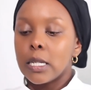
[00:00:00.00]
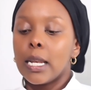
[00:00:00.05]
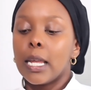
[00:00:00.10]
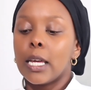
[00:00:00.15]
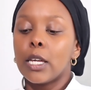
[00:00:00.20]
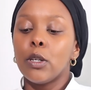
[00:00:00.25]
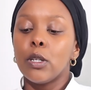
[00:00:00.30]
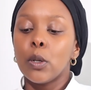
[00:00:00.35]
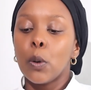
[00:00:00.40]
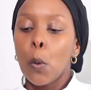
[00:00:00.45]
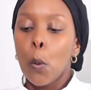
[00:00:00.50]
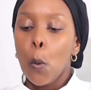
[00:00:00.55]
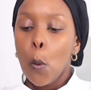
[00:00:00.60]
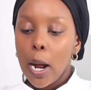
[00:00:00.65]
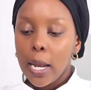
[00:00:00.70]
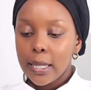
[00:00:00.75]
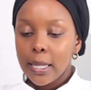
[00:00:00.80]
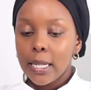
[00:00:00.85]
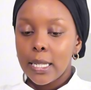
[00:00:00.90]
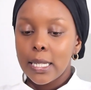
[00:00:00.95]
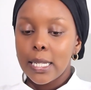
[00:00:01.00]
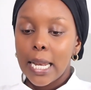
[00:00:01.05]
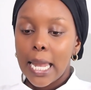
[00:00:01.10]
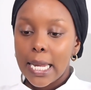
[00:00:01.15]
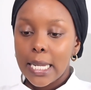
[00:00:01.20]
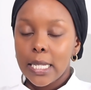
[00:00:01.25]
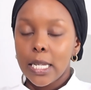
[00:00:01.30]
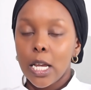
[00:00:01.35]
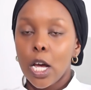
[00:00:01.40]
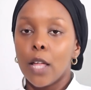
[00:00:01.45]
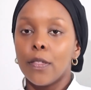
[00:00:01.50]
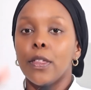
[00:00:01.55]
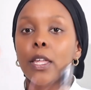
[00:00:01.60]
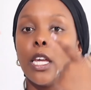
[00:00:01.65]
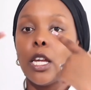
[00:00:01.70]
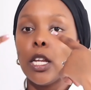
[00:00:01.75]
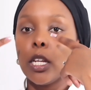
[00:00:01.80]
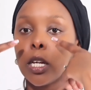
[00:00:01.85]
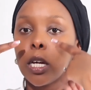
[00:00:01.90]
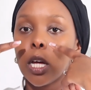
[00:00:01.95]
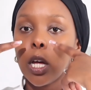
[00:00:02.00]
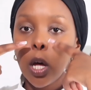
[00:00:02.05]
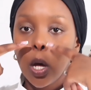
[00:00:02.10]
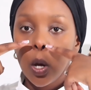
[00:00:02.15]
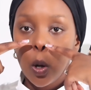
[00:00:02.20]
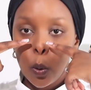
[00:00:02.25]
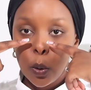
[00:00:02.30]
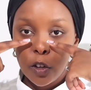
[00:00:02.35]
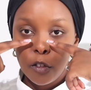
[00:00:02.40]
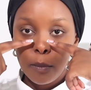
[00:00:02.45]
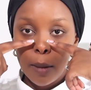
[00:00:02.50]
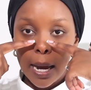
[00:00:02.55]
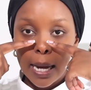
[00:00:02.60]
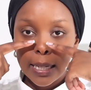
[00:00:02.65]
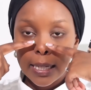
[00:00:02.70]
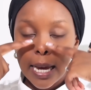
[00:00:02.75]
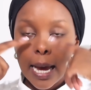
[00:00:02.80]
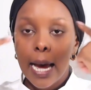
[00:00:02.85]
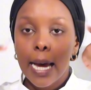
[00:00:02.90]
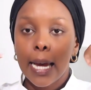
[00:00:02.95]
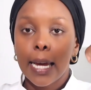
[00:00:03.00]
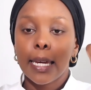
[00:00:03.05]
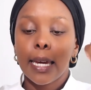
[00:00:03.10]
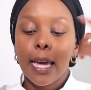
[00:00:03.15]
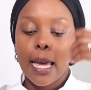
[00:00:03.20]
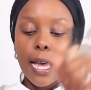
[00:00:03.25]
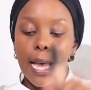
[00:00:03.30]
I like using one that is lighter on the inner corner of my under eye.